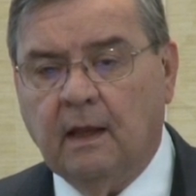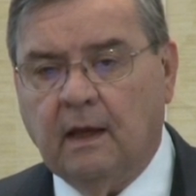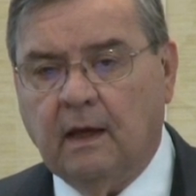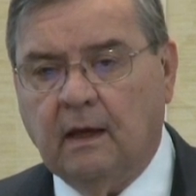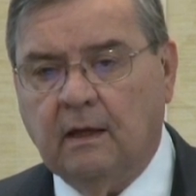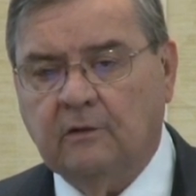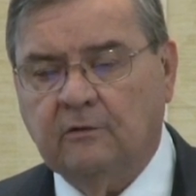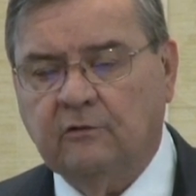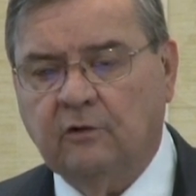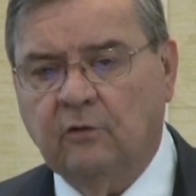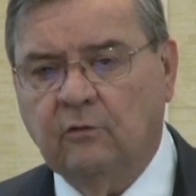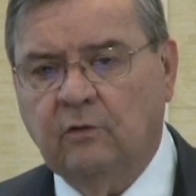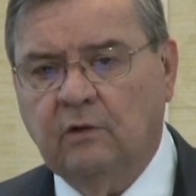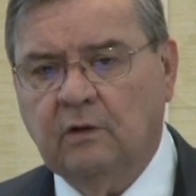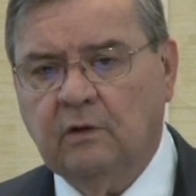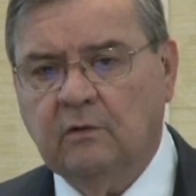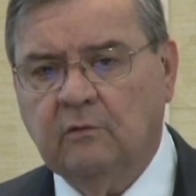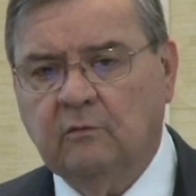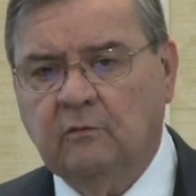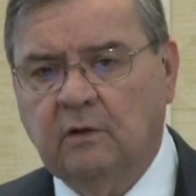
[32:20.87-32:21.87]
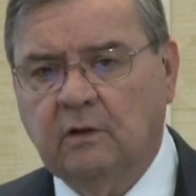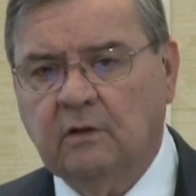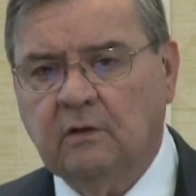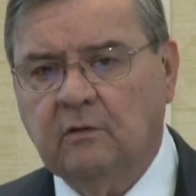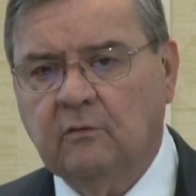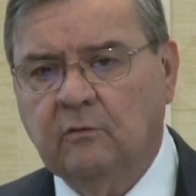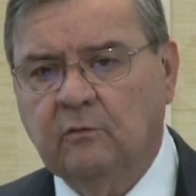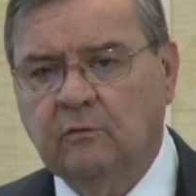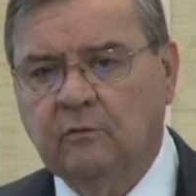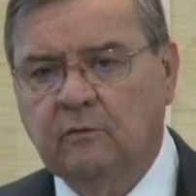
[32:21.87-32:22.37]
And so what,
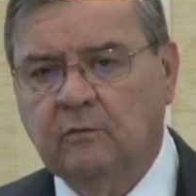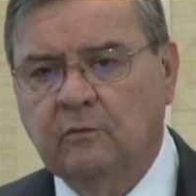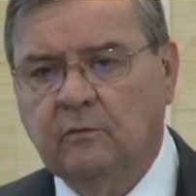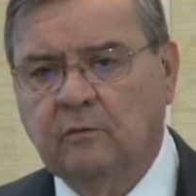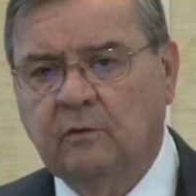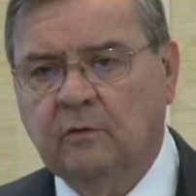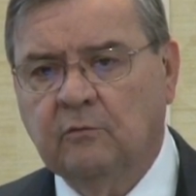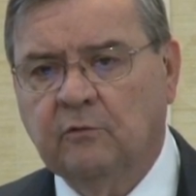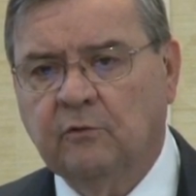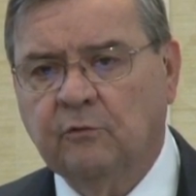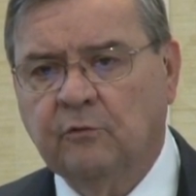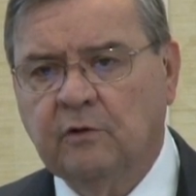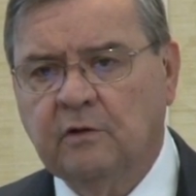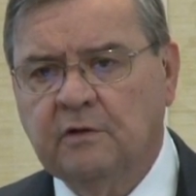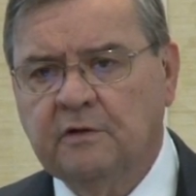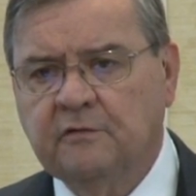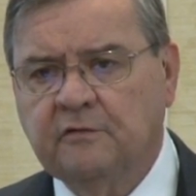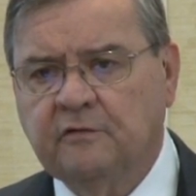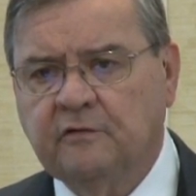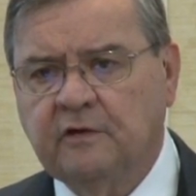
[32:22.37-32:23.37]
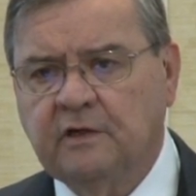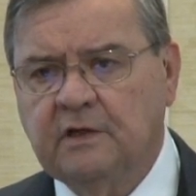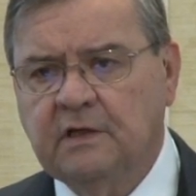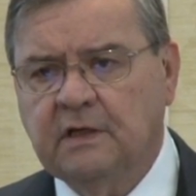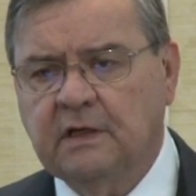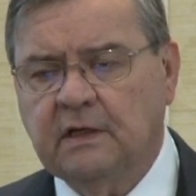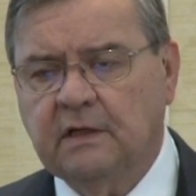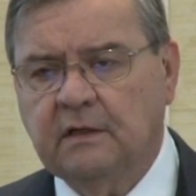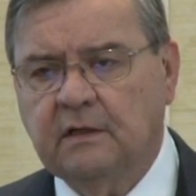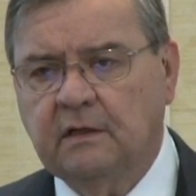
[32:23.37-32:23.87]
what, what we're really
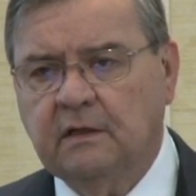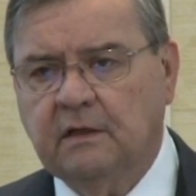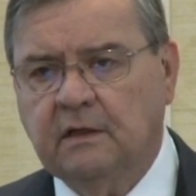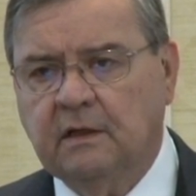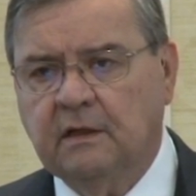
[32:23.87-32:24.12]
seeing